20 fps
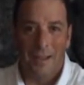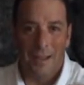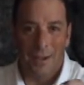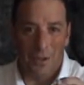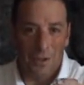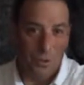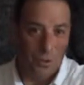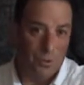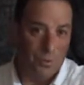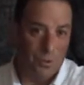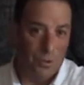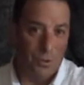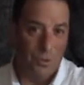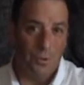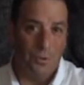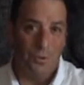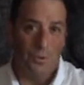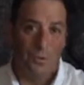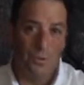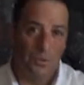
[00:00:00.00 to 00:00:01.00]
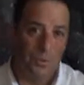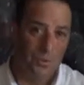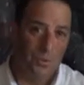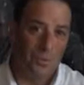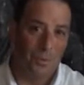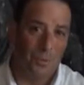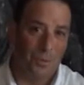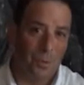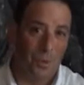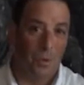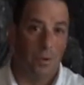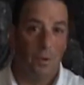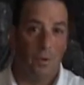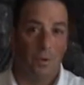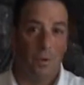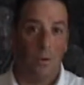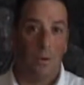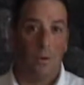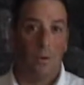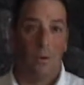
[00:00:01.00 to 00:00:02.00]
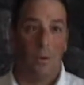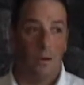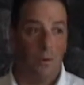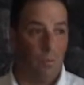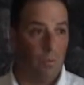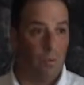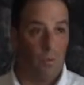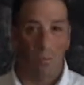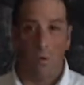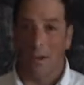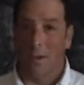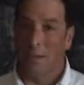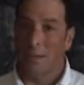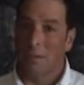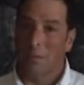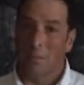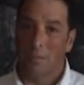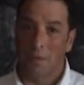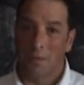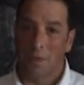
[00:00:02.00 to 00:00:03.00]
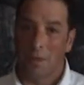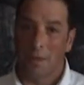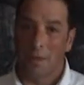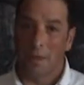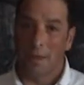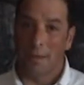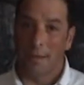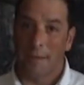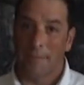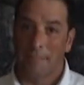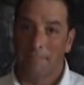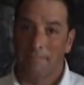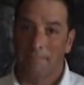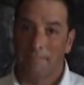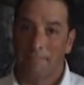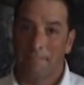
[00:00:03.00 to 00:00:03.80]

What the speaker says: and you too will write someone just like it.